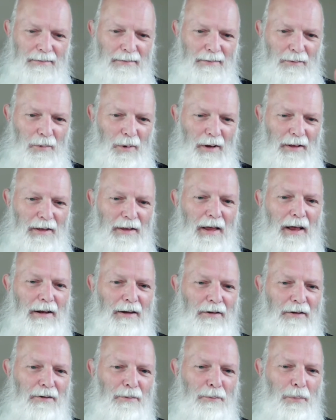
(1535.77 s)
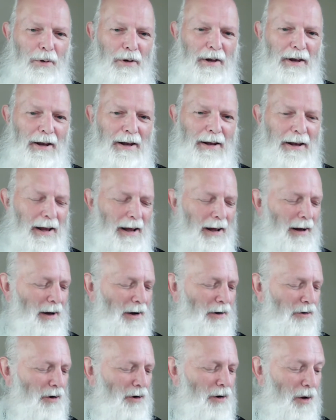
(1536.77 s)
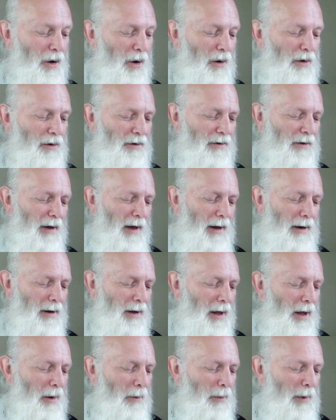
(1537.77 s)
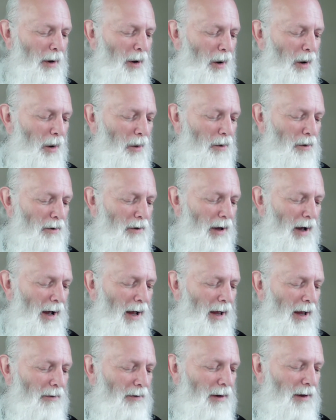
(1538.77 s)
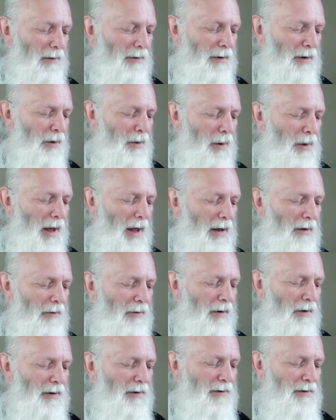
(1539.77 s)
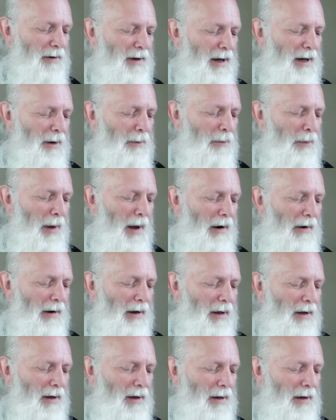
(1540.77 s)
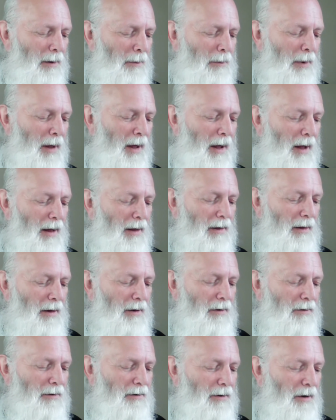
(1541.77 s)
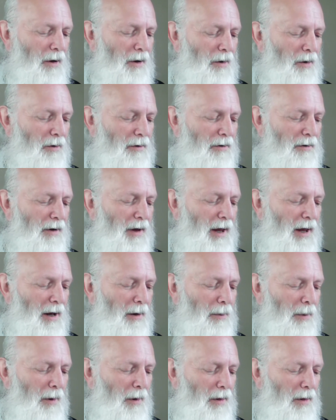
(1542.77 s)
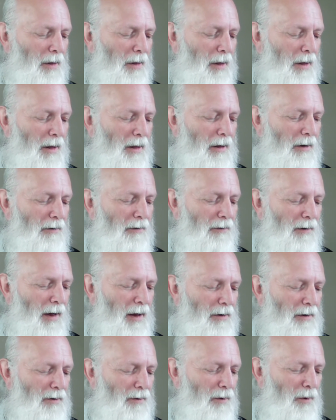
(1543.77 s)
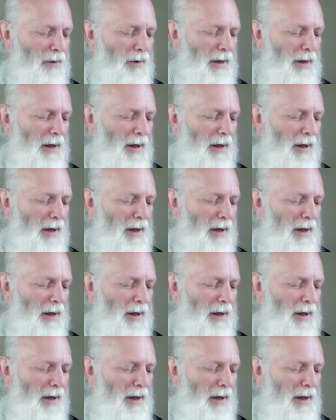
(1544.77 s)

word then is put in English. God said, behold, I have given you every seed-bearing herb that sows seed upon the face of all the